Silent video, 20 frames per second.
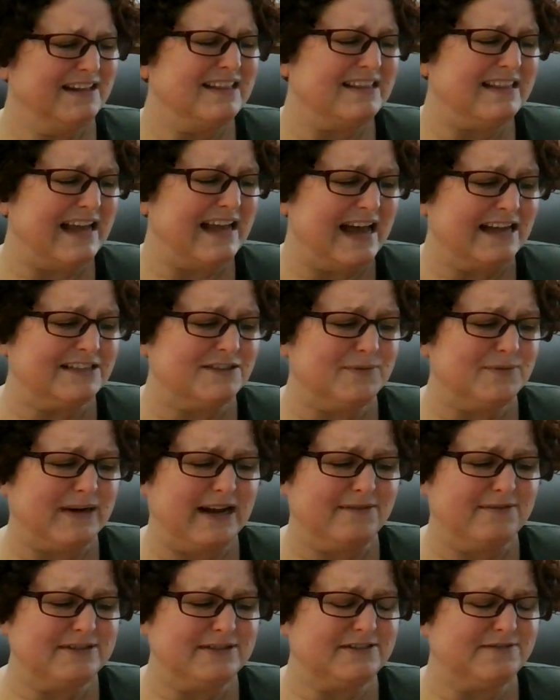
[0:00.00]
"That's what
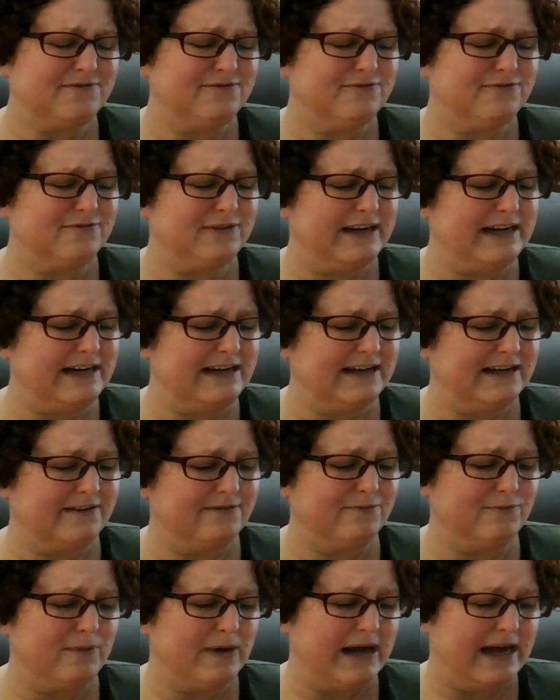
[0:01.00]
I was afraid
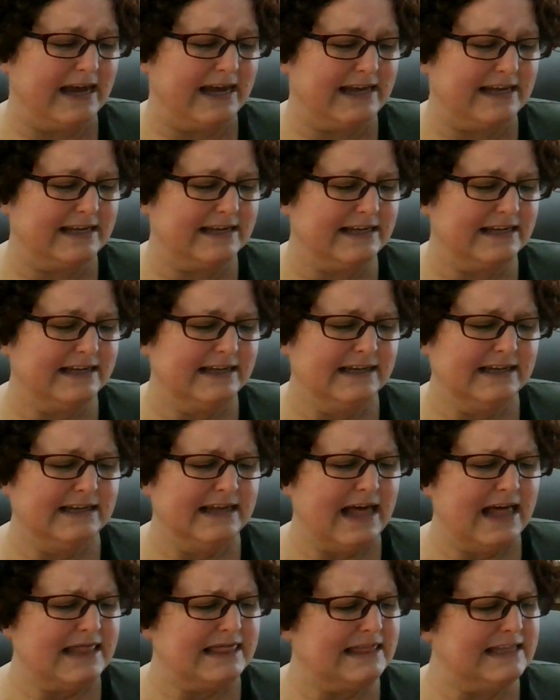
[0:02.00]
of. Why,
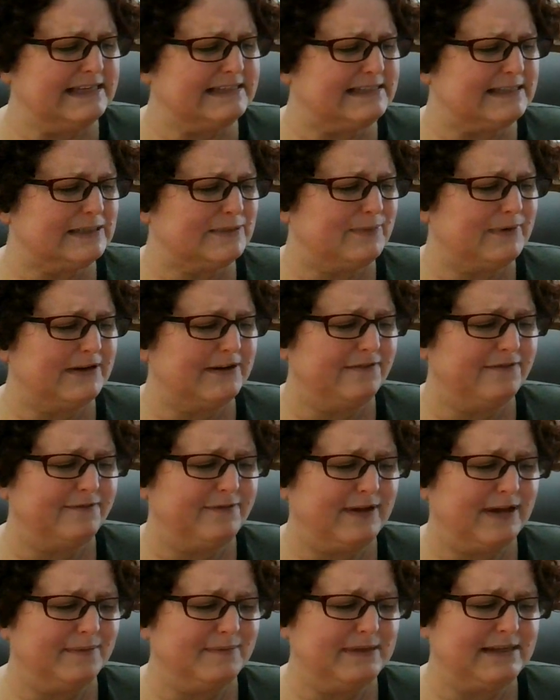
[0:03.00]
this has been a
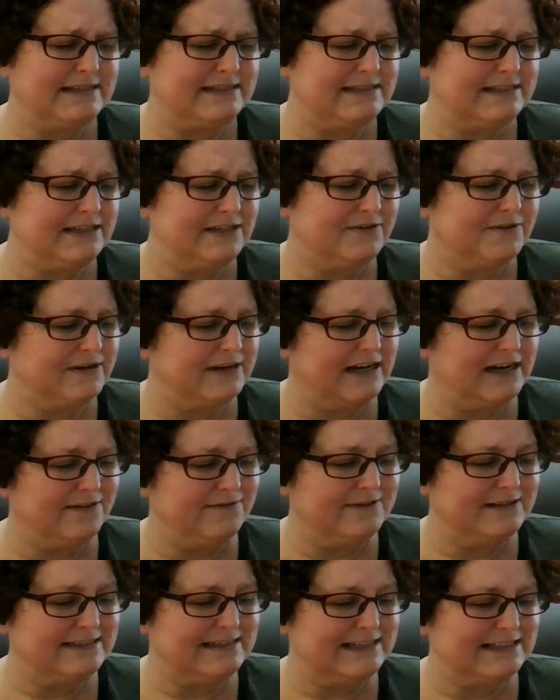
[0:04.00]
family secret
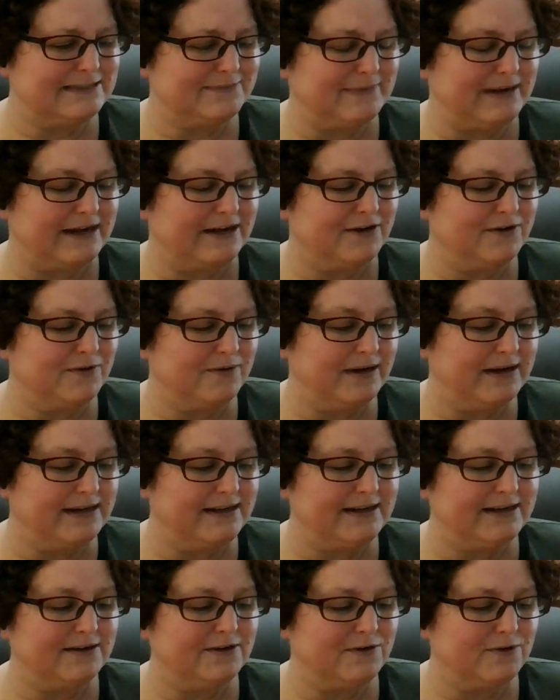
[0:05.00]
ever since my
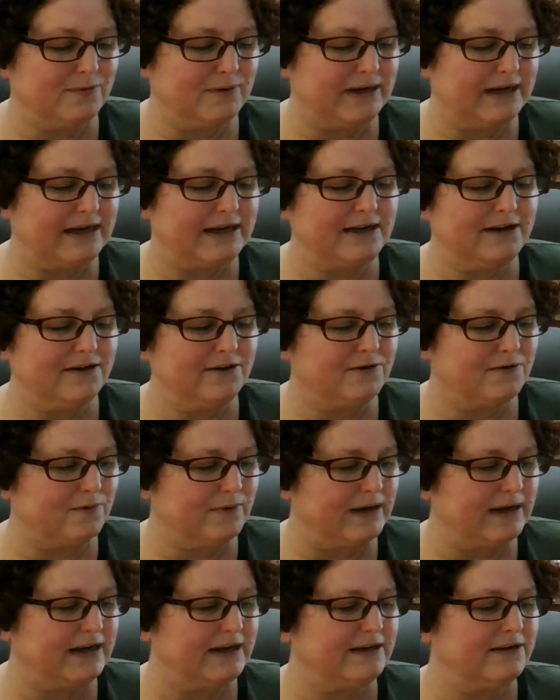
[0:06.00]

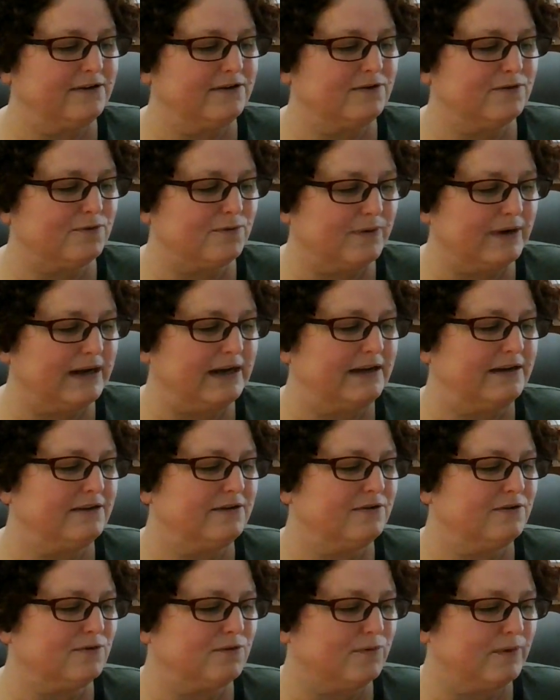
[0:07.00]

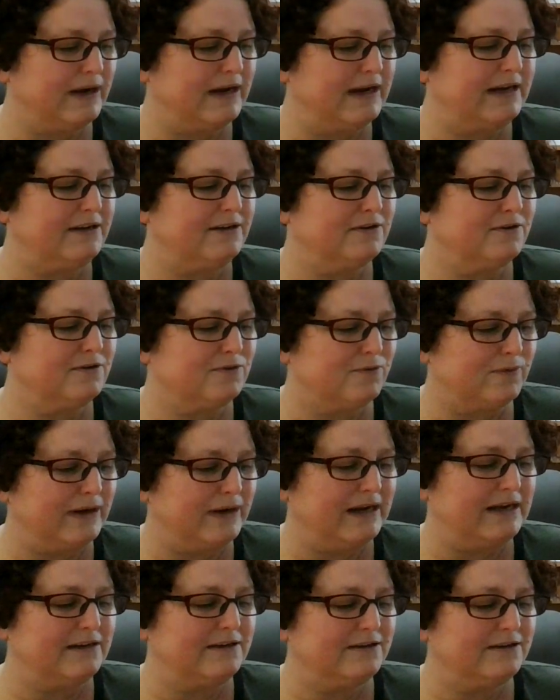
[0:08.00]

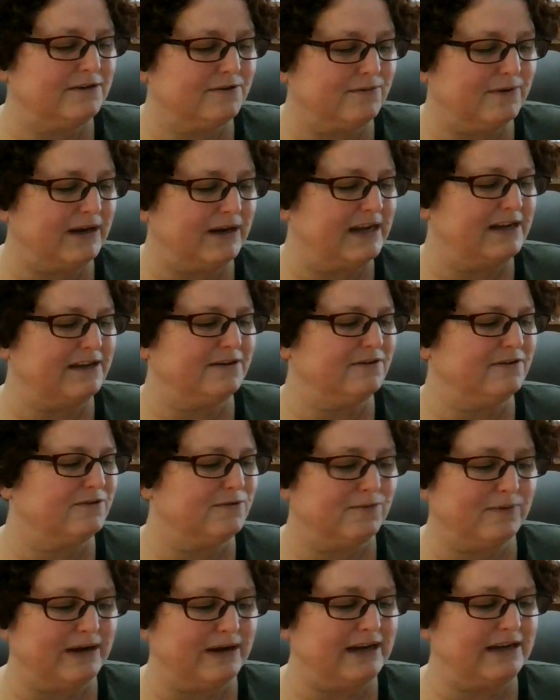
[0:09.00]

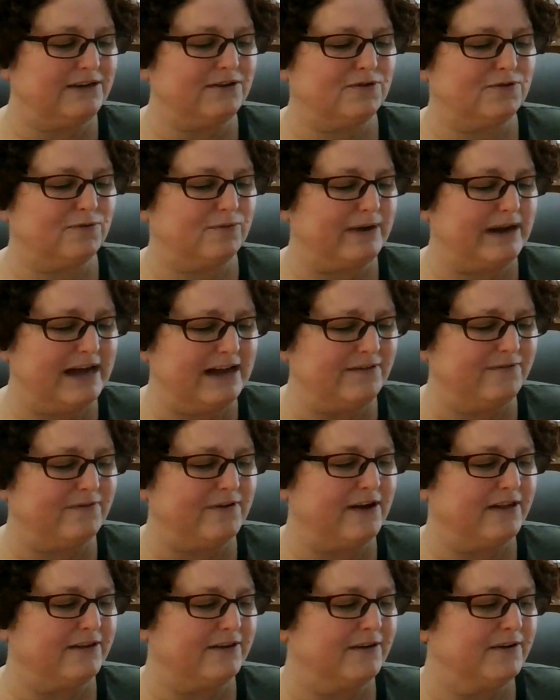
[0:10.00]

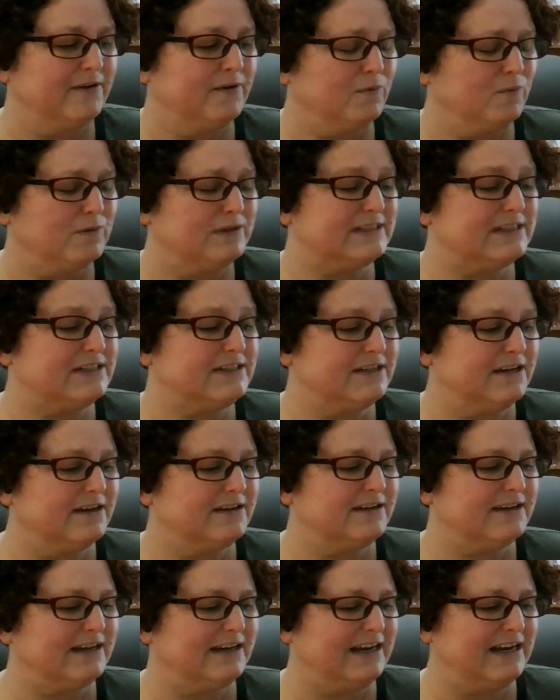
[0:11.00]
great-great-great-great-great-great-great-grandfather was a
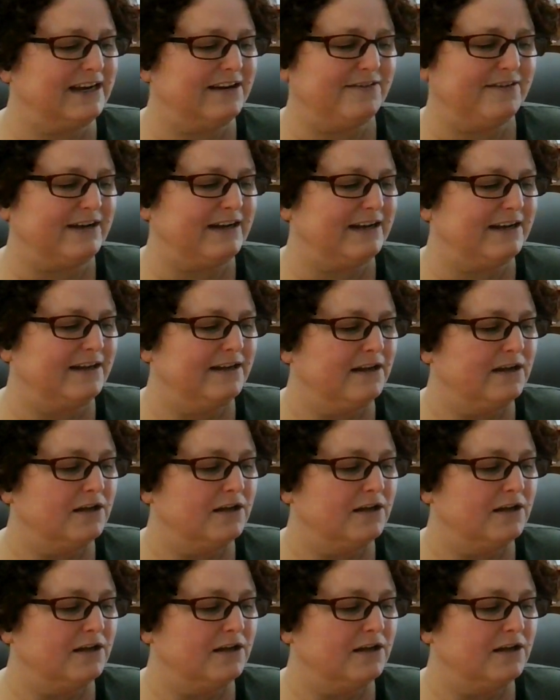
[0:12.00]
young canary."